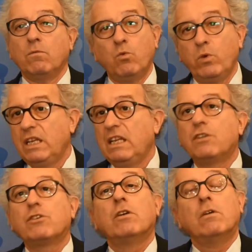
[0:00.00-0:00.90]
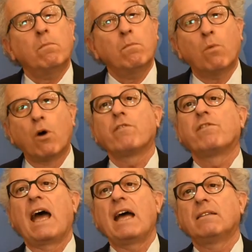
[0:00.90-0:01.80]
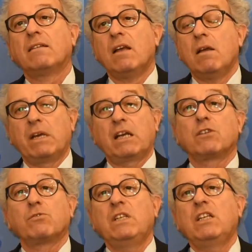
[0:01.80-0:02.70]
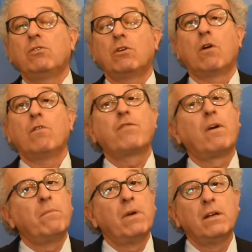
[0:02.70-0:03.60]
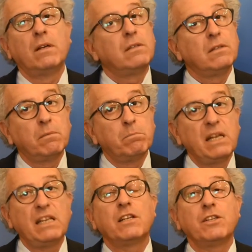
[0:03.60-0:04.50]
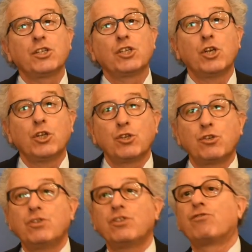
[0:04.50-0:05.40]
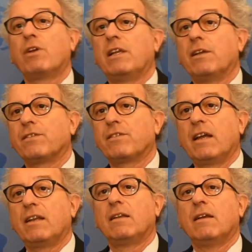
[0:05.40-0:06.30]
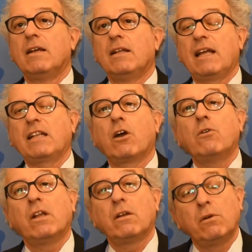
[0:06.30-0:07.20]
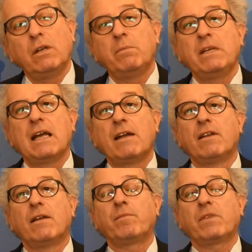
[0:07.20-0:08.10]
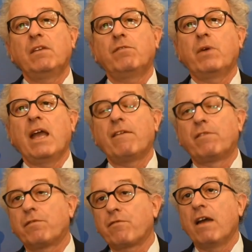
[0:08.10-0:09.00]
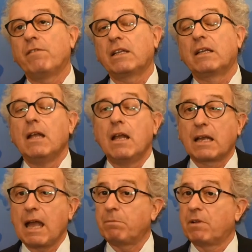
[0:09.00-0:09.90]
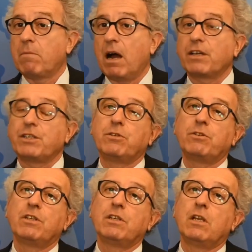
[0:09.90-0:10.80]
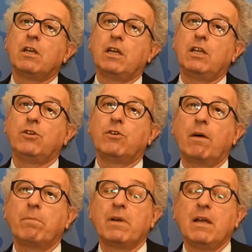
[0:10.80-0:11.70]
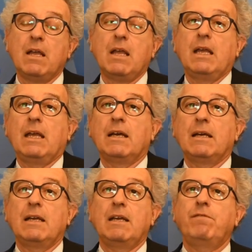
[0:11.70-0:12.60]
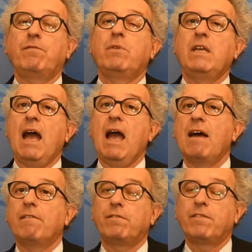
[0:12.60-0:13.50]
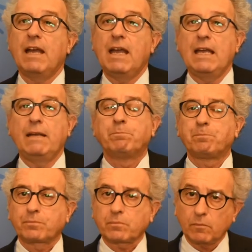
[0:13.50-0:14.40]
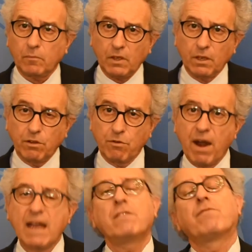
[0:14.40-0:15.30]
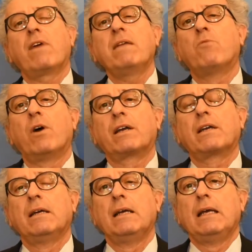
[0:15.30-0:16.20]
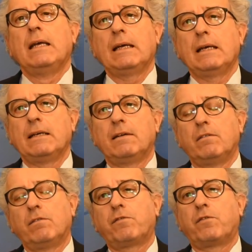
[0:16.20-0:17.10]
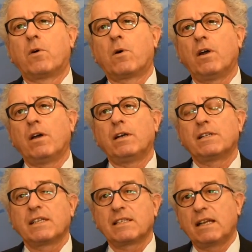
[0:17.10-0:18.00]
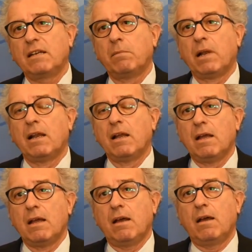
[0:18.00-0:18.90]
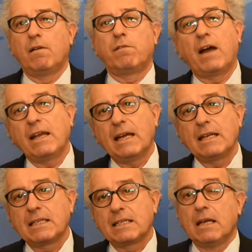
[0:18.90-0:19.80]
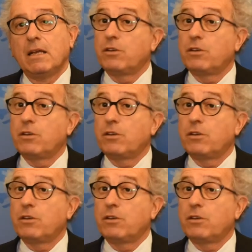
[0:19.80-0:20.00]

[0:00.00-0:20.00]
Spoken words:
We need more of that because we need to go from the billions to the trillions. And that can only be done if we have a private capital markets union in Europe, if we have the right framework for a sustainable finance.